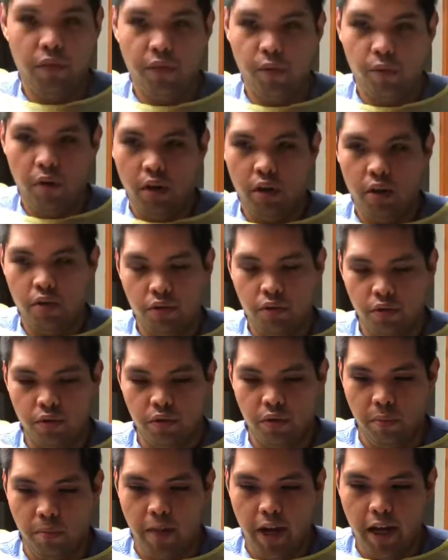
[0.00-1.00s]
want or to the
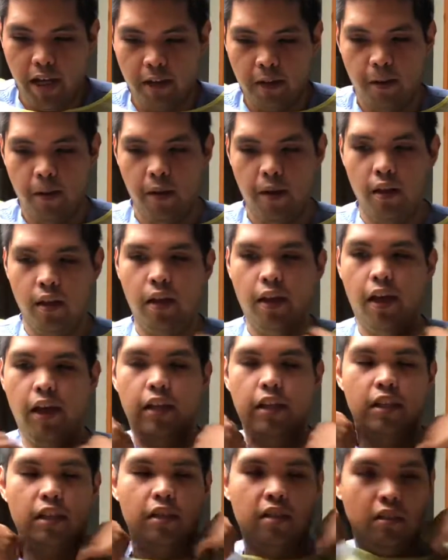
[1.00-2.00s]
back, and
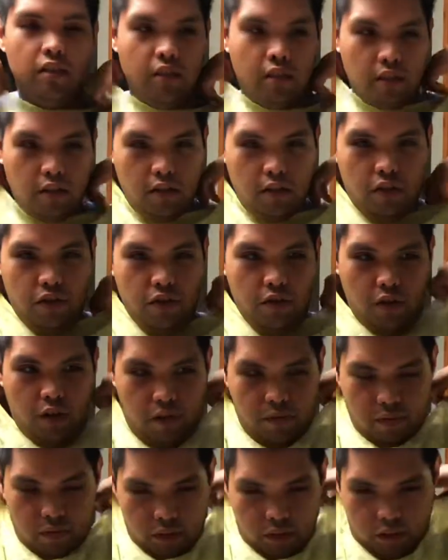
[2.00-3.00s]
then you have
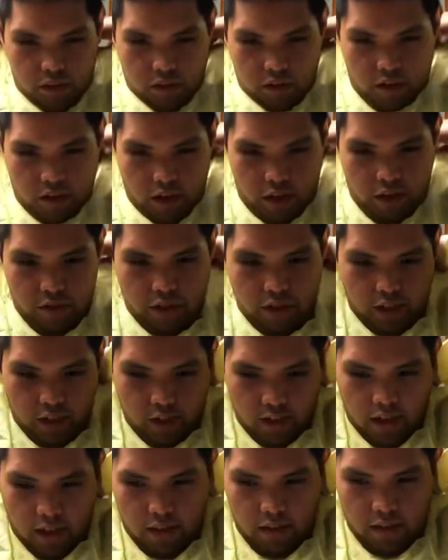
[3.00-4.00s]
to tie your
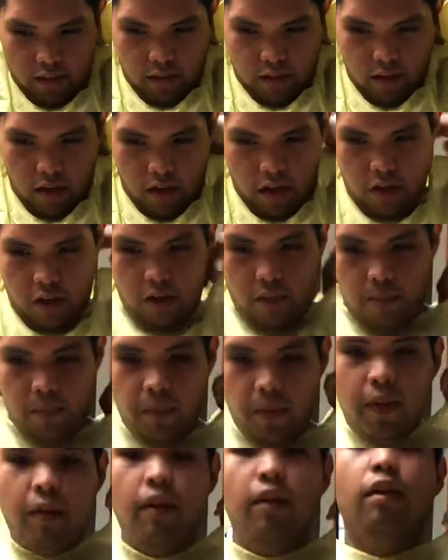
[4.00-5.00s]
neckties.
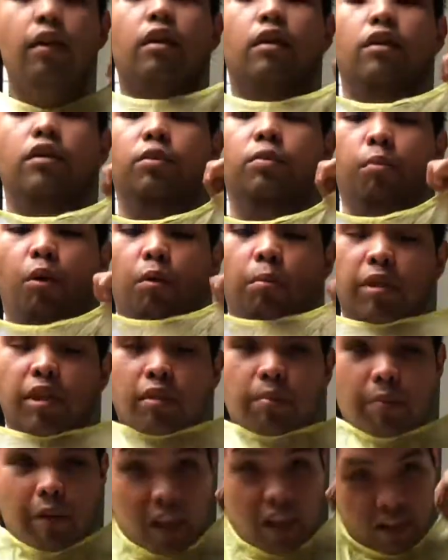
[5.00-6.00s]
This moment
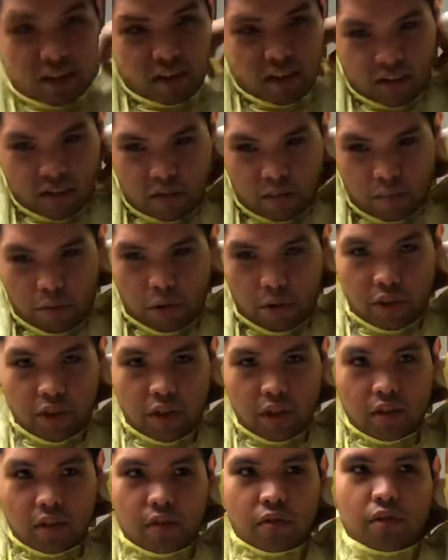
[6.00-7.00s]
my neckties are
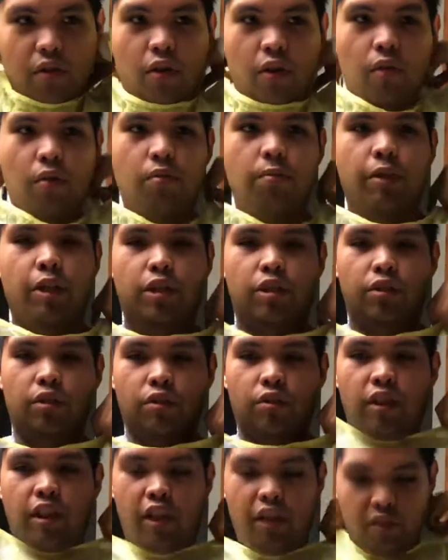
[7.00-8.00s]
broken, so make sure
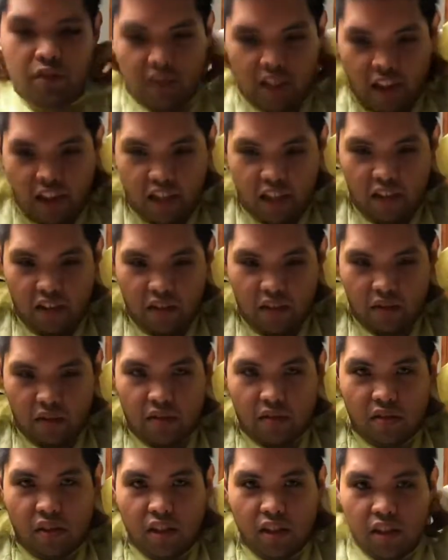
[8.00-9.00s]
that you tie this
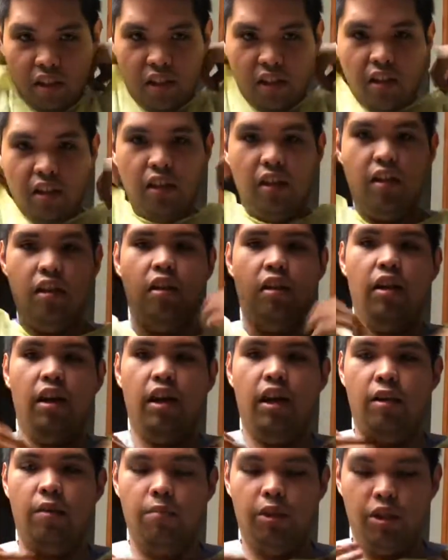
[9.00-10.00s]
snugly
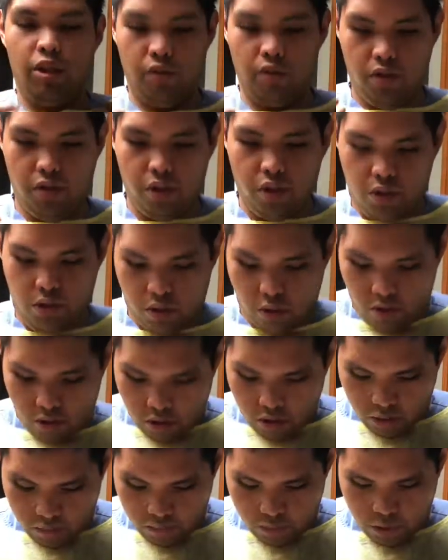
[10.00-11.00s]
and make sure that you're all
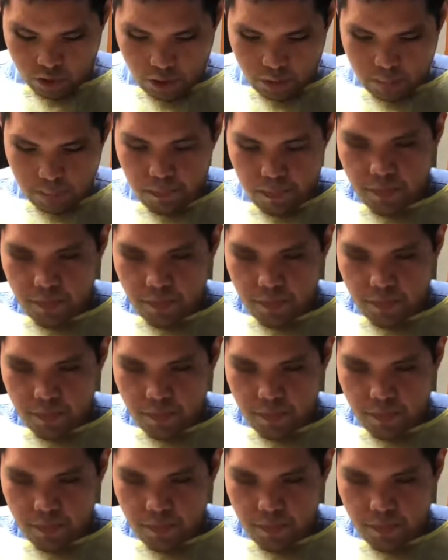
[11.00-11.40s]
covered up.